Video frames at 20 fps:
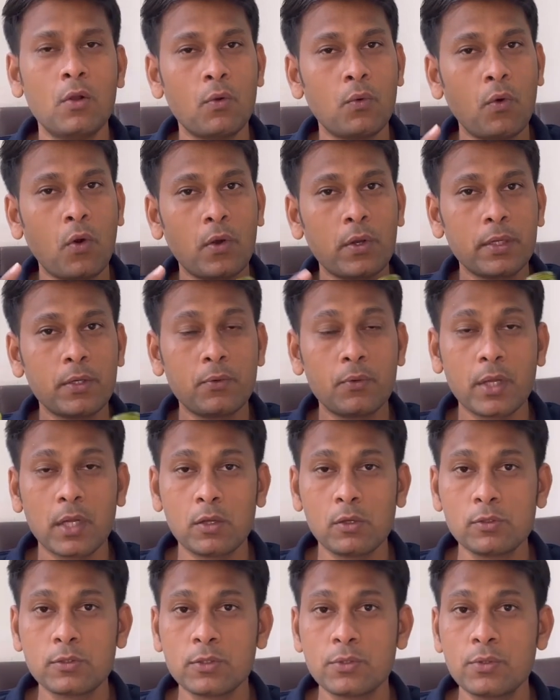Or you can
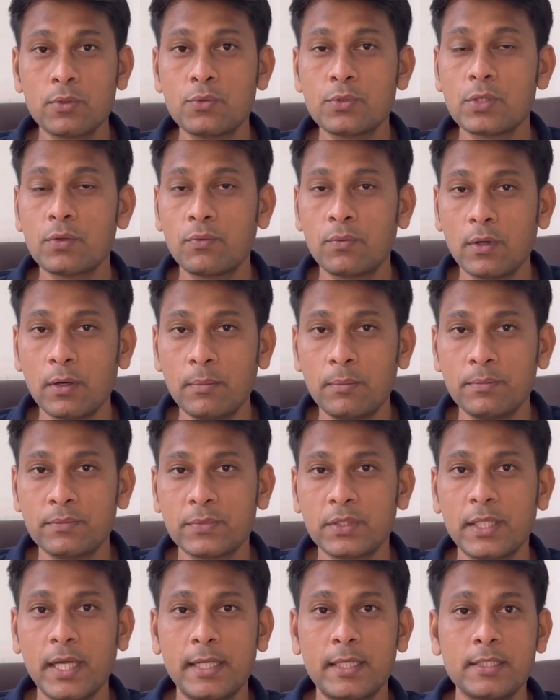also use a verb,
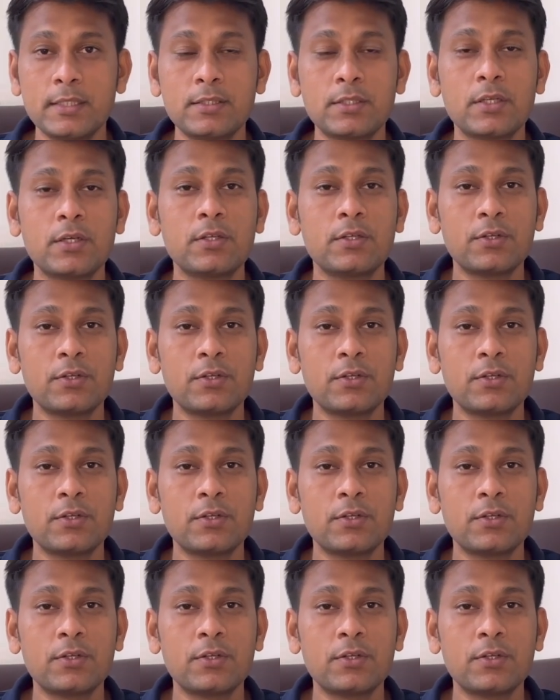that is